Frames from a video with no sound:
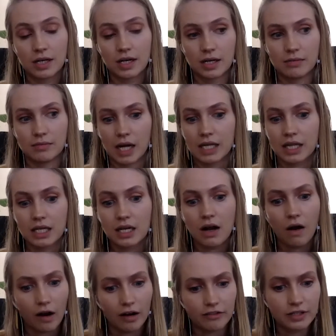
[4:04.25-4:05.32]
I think
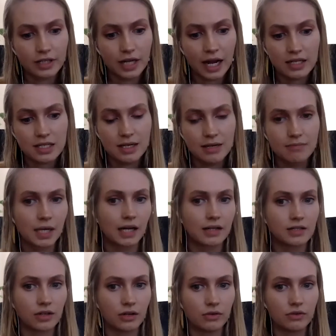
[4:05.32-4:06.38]
Harvard has them, but I
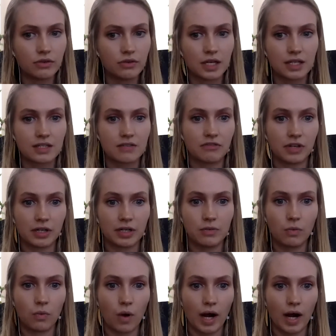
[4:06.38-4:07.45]
don't think it's a very
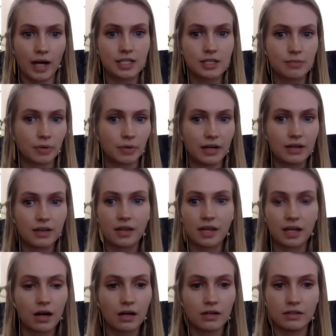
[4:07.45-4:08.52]
widespread
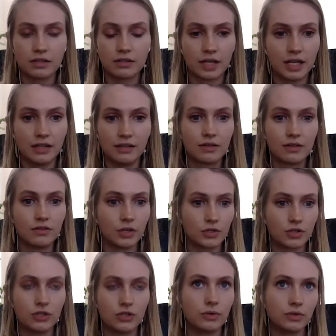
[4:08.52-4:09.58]
thing other than those
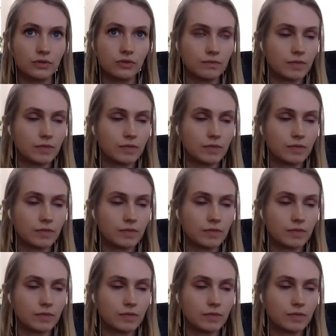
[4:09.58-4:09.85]
2